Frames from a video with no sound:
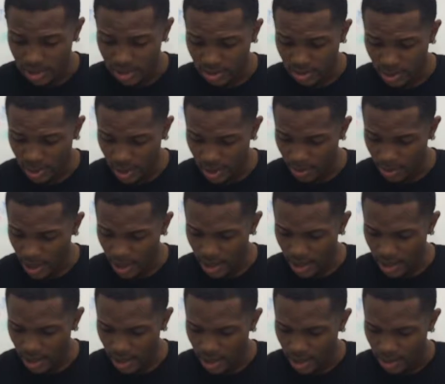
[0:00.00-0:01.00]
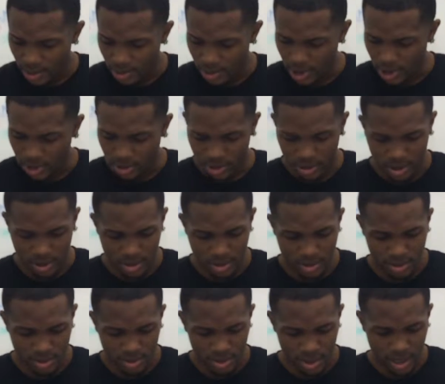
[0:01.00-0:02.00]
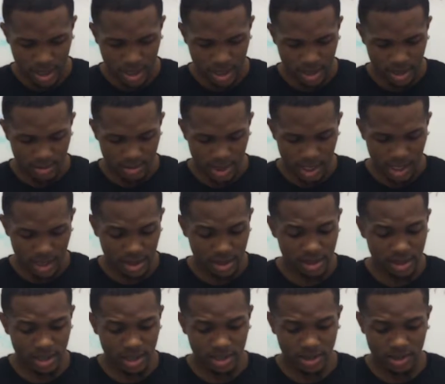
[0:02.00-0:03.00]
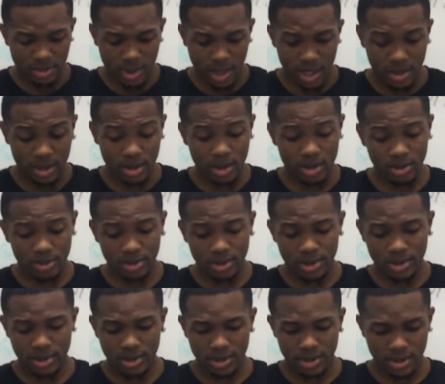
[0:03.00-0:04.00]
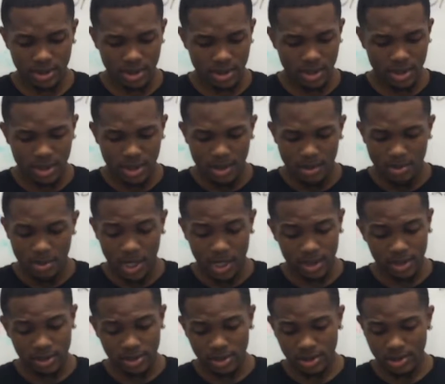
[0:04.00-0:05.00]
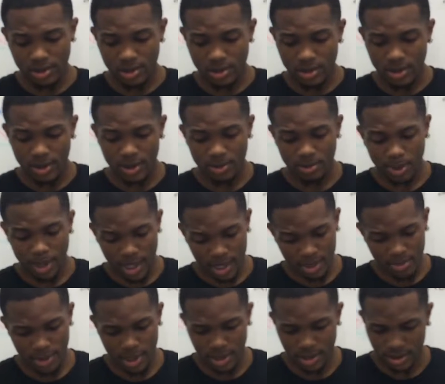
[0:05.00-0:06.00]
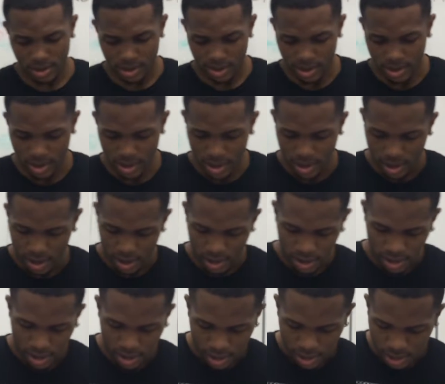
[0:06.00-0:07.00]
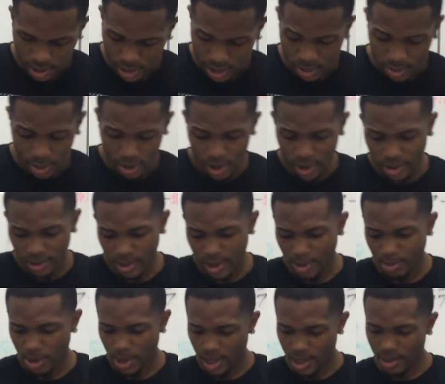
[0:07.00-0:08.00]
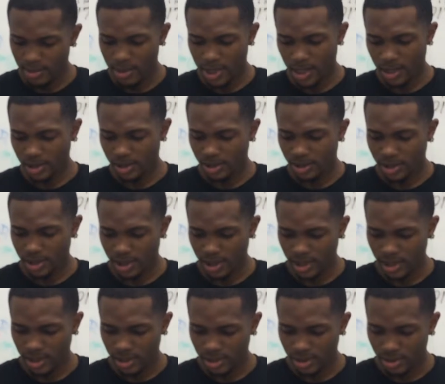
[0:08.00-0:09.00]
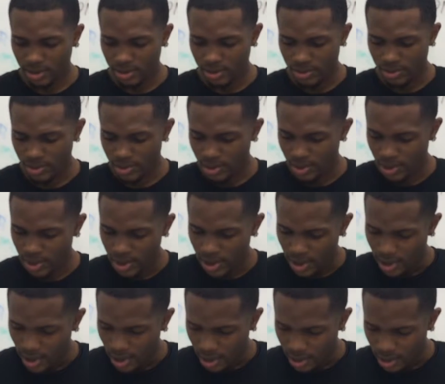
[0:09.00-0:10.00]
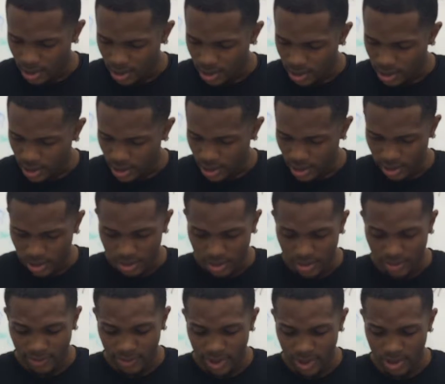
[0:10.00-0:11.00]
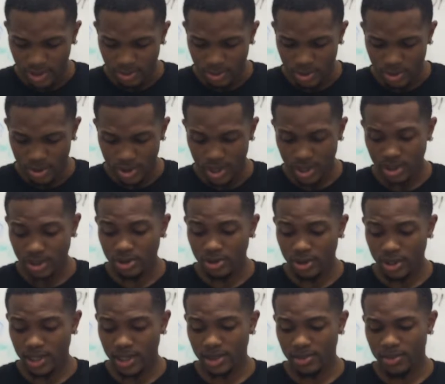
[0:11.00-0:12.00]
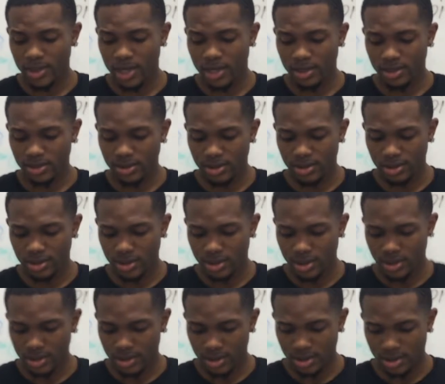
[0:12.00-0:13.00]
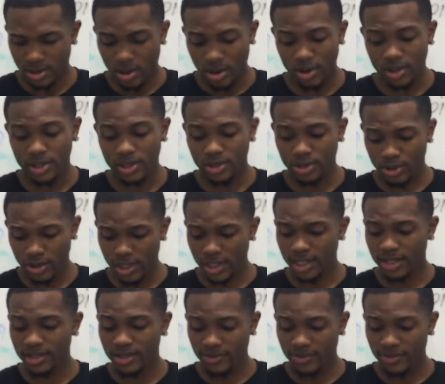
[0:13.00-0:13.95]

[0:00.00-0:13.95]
unit may be controlled and managed either by the owner, manager, or paid manager. Some argue that paid managers tend to invest more in the training managers or the training